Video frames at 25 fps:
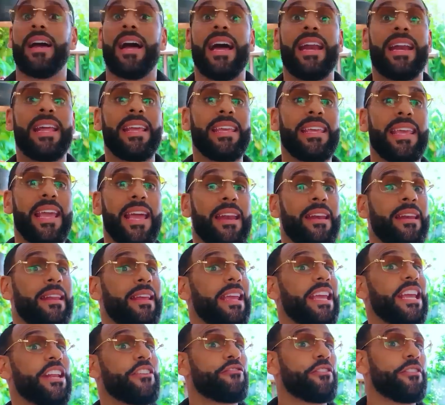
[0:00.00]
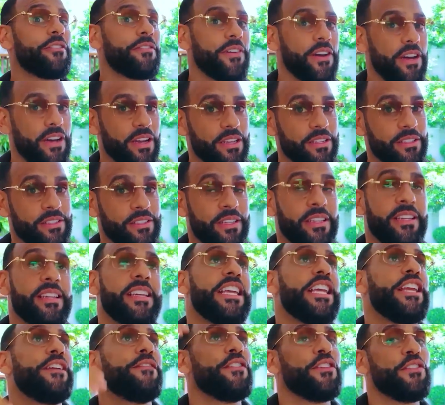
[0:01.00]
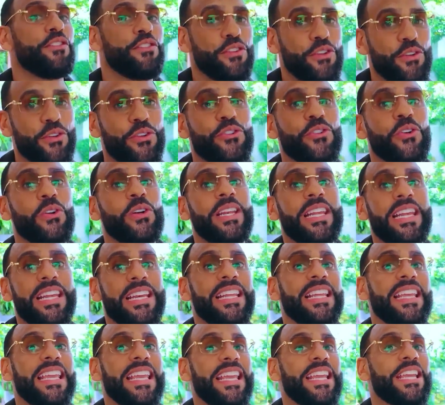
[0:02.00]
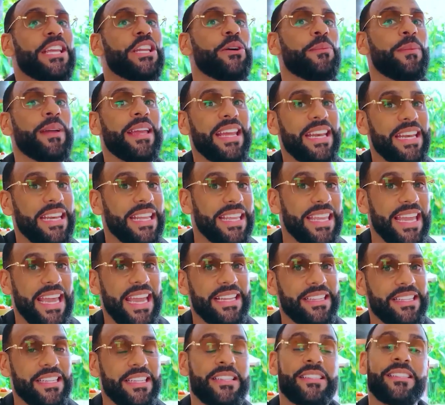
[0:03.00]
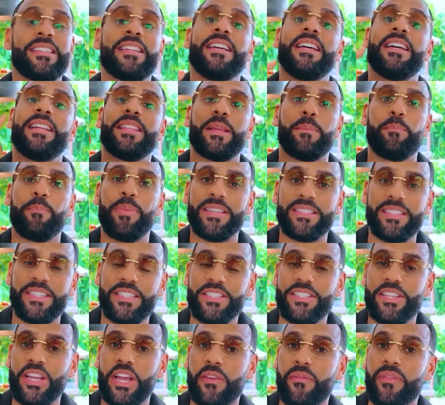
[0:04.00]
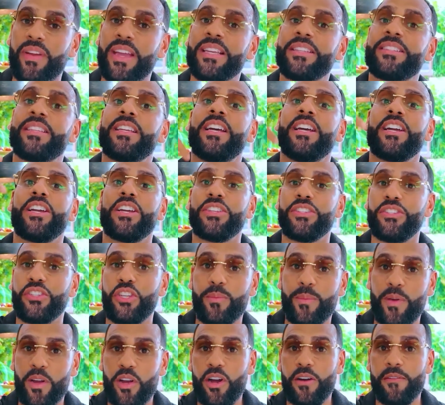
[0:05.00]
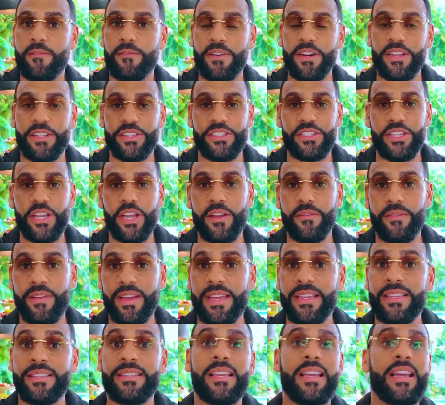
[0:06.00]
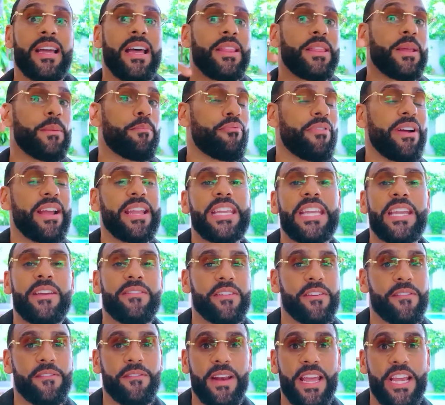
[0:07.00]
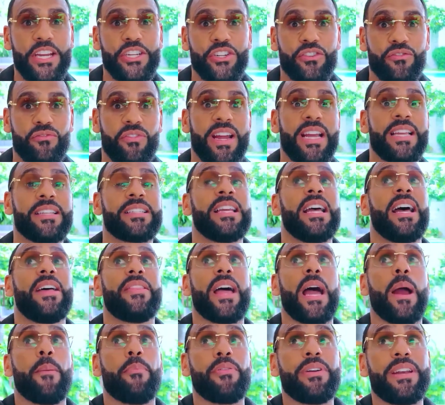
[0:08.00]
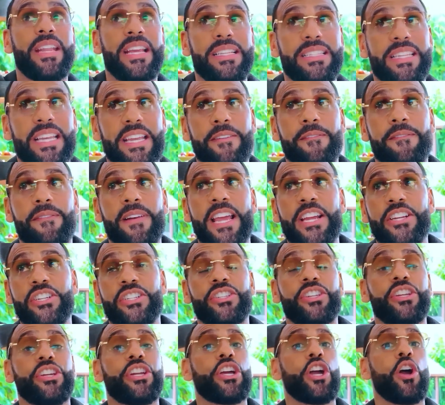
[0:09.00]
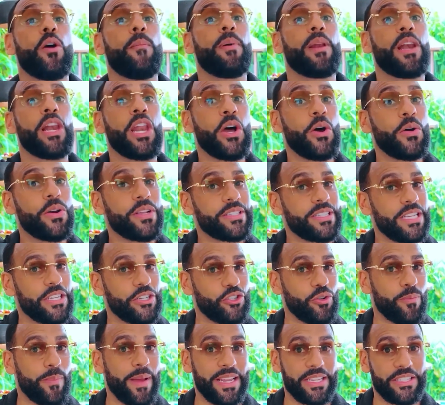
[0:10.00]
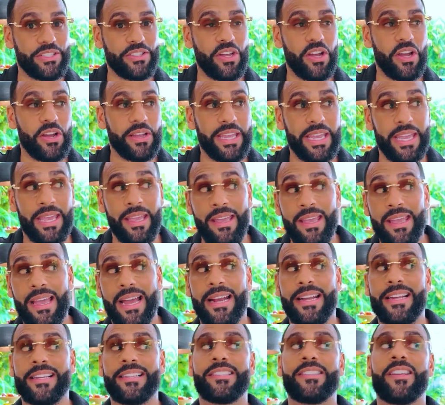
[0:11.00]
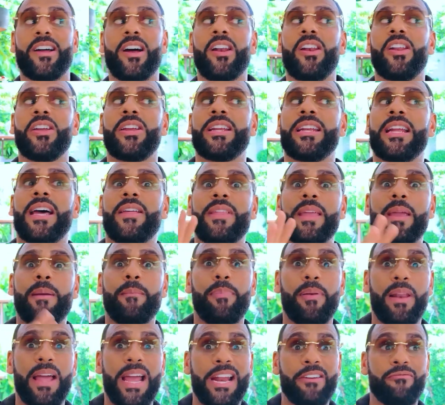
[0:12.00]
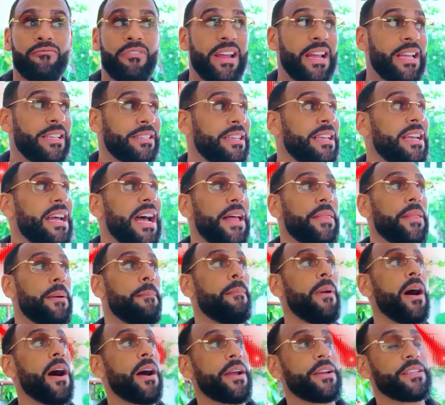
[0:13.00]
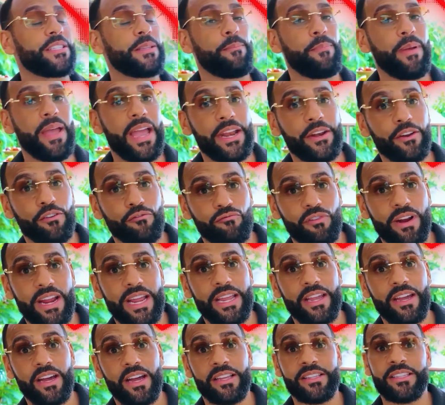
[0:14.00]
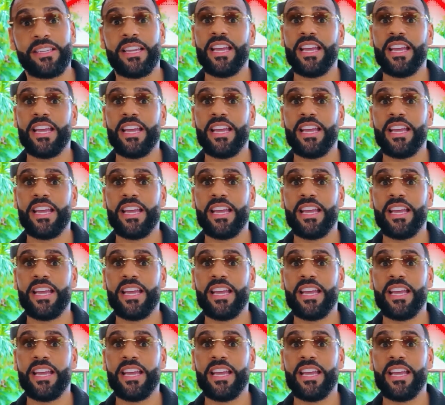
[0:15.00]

And again, in reverse, if you use your leading economic indicators, the business surveys, consumer confidence surveys, the break-even inflation rates that are predicting inflation is going to go below the central bank's target, and you start looking at the implied rates and the markets are betting on rate cuts,